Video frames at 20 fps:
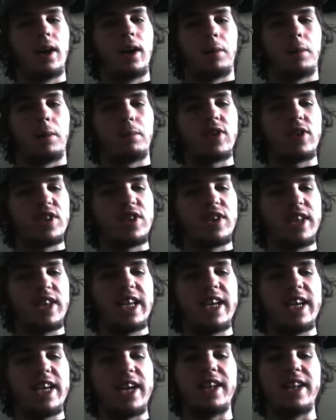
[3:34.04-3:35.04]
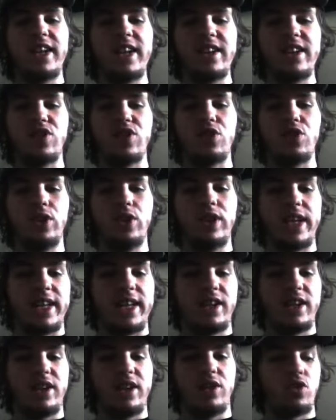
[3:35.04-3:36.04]
Personally, I think it's cool that
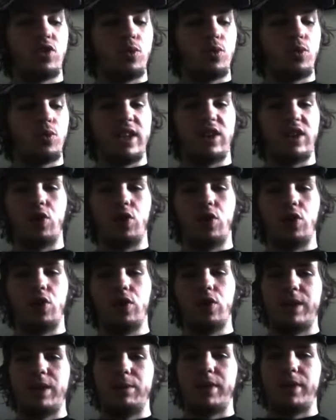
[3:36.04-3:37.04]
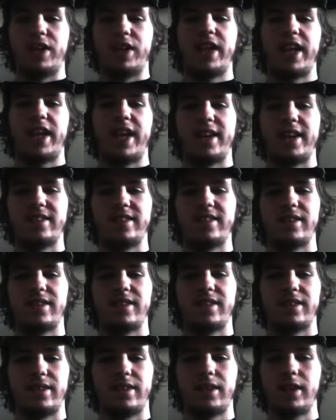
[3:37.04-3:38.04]
it goes with an all-female cast,
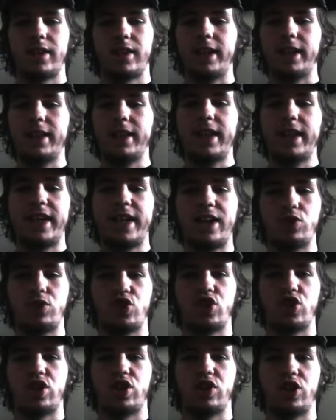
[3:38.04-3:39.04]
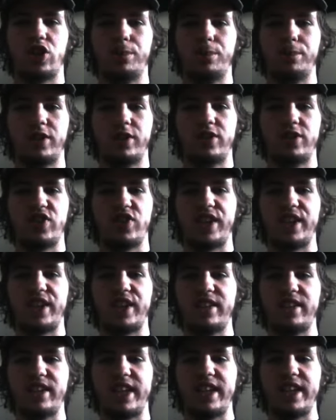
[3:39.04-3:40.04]
kind of like how John Carpenter's
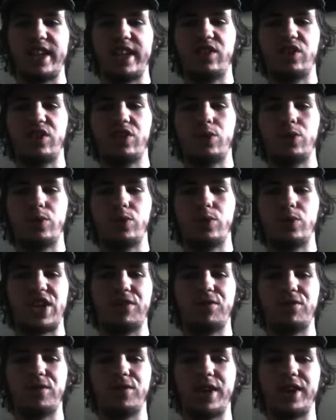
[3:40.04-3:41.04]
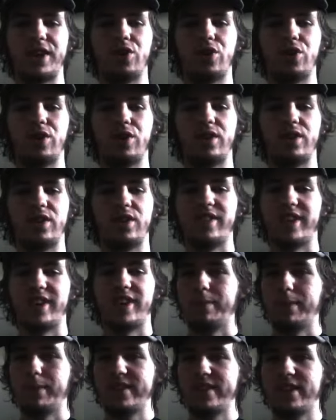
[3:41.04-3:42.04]
1982 sci-fi horror
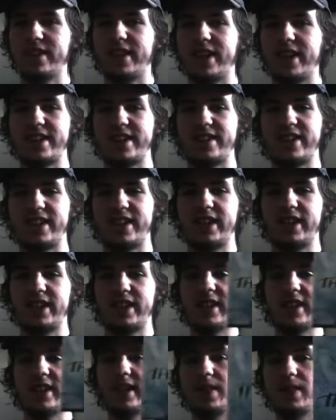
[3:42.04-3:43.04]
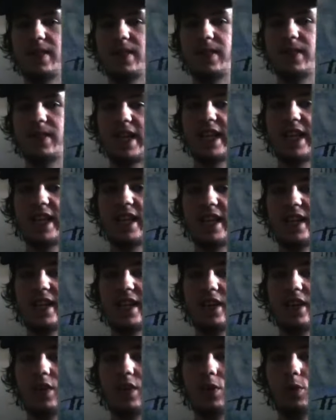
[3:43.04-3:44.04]
timeless classic, The Thing,
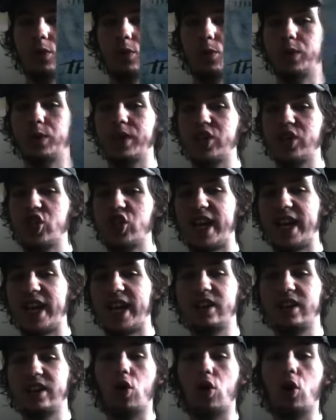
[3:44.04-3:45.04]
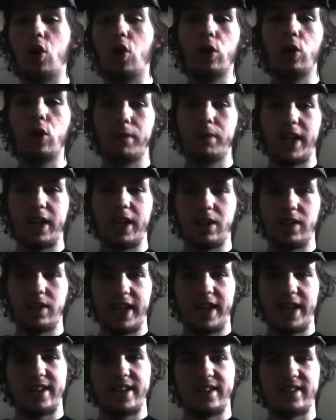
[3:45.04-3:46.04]
which had an all-male
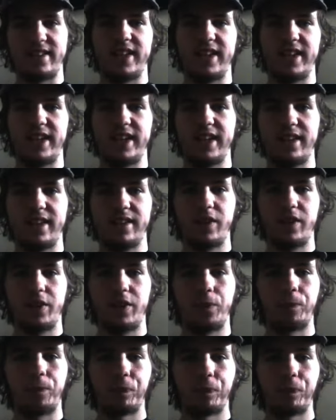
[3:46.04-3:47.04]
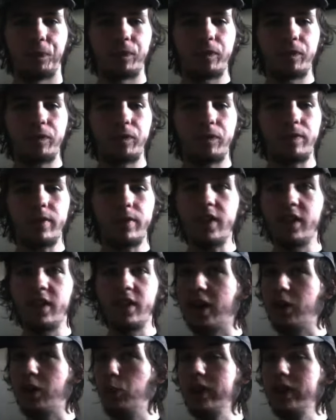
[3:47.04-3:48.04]
cast in it
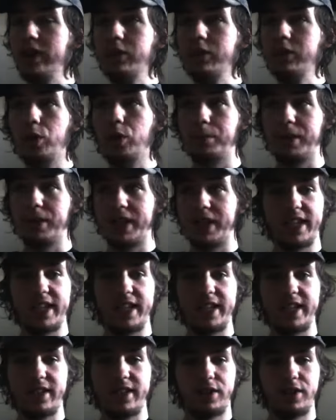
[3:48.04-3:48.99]
not one woman in it.